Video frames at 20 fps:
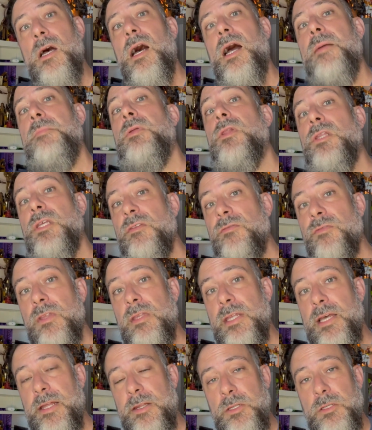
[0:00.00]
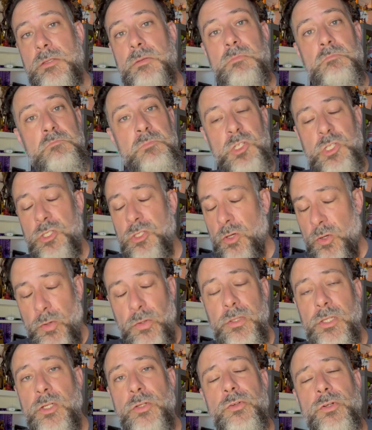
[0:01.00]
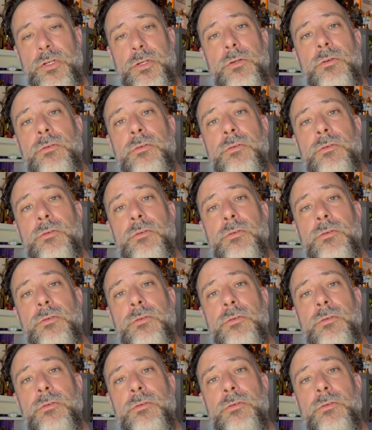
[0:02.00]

I believe that that is certainly true.